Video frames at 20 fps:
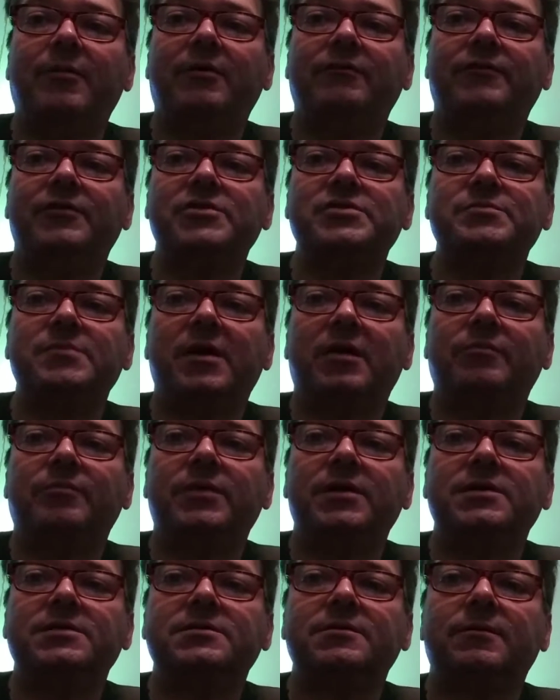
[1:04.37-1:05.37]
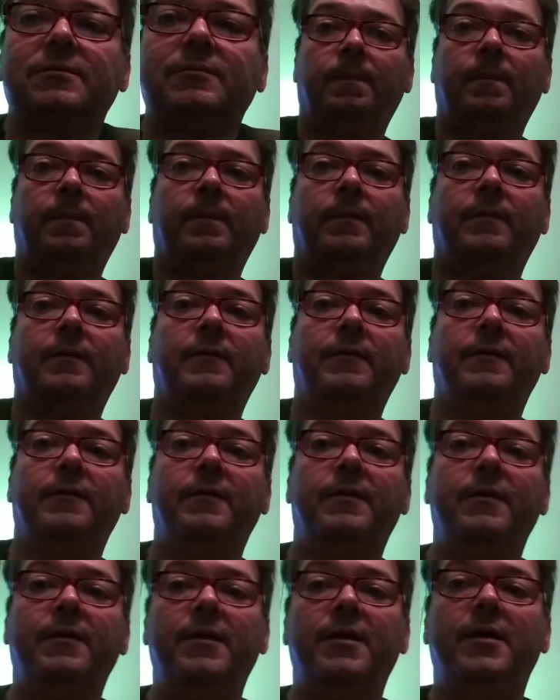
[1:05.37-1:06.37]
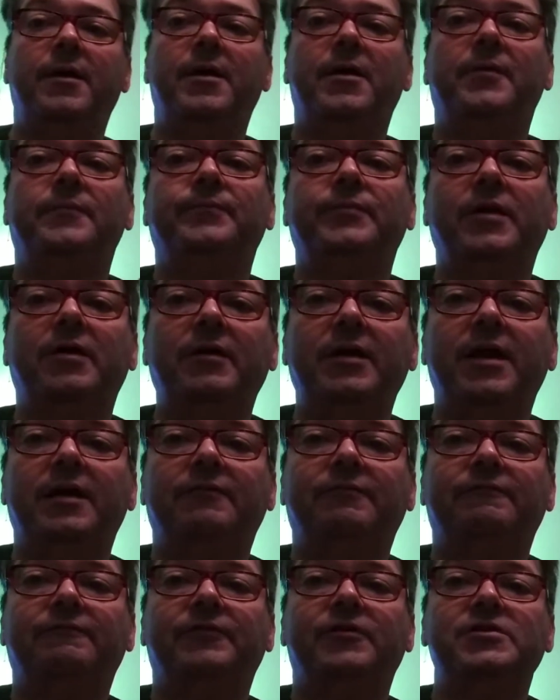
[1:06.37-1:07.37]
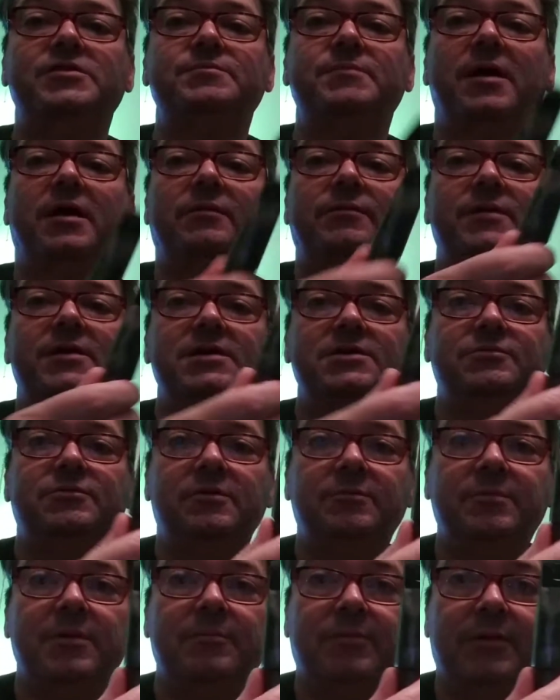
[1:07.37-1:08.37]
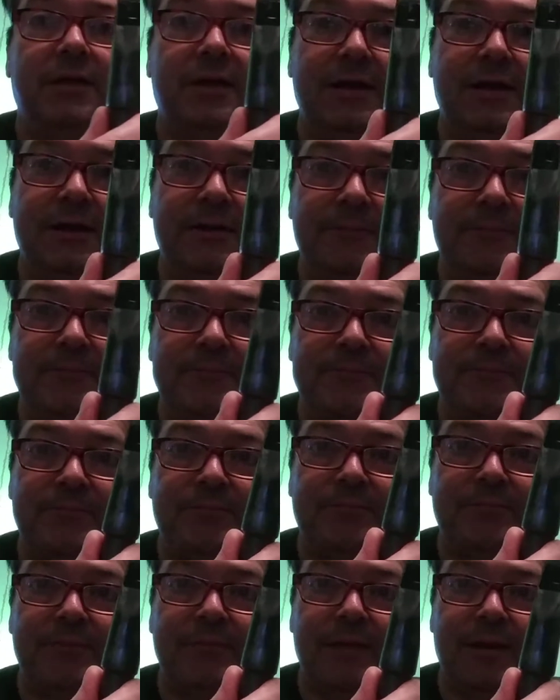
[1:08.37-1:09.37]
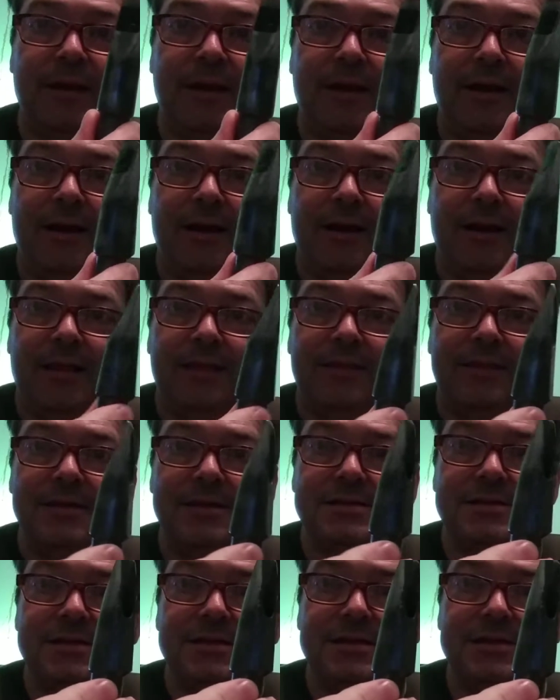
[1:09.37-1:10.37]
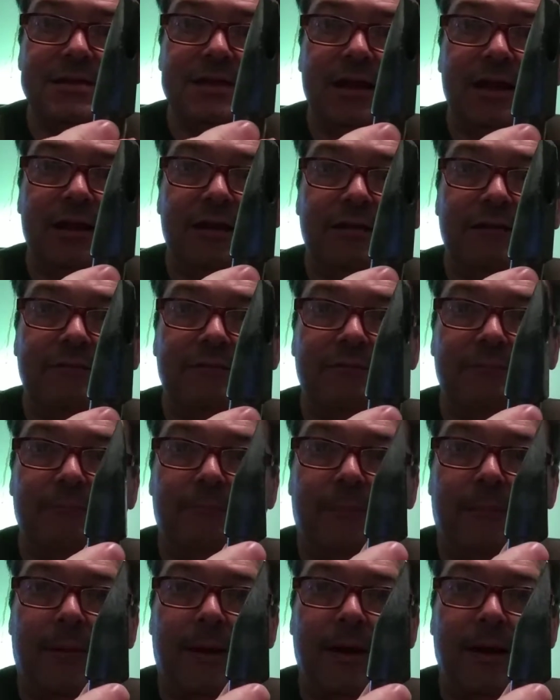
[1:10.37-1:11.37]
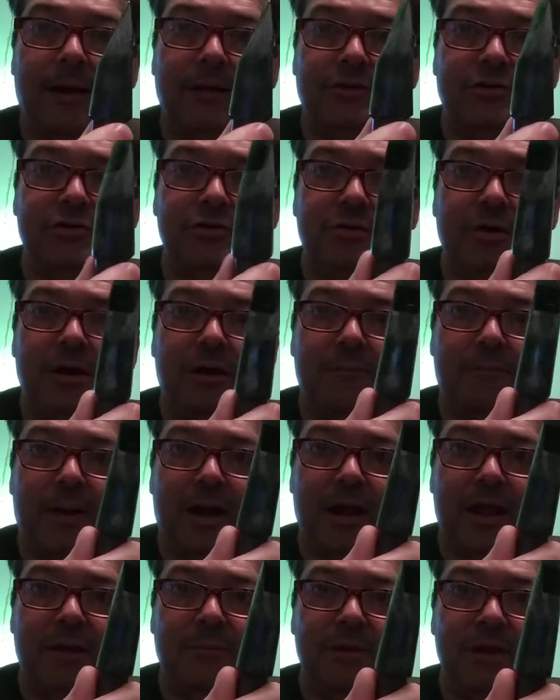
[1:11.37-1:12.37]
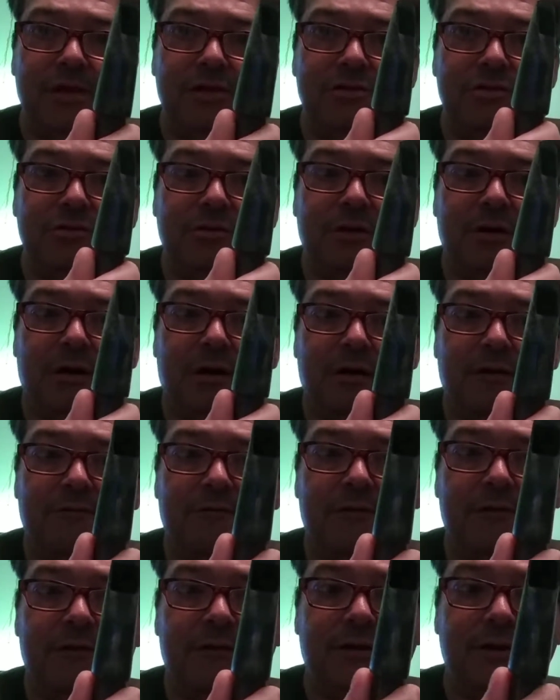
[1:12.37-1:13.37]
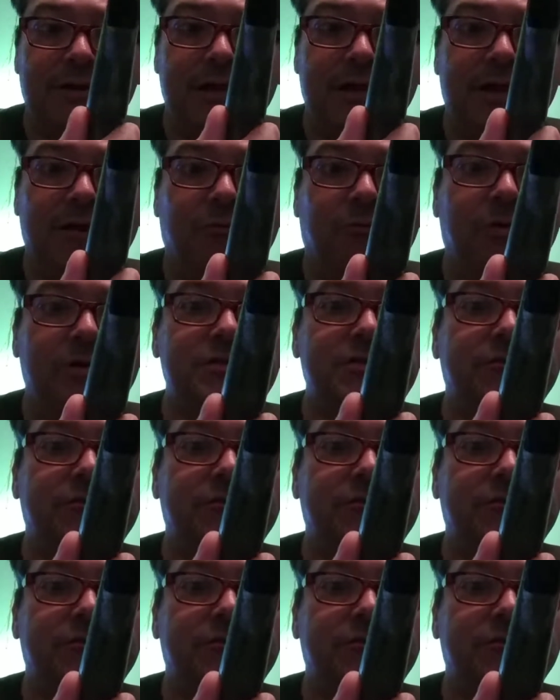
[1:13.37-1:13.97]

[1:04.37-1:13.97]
our first mouthpiece. Okay, first mouthpiece we'll be playing. This is a Miami Dukoff. It was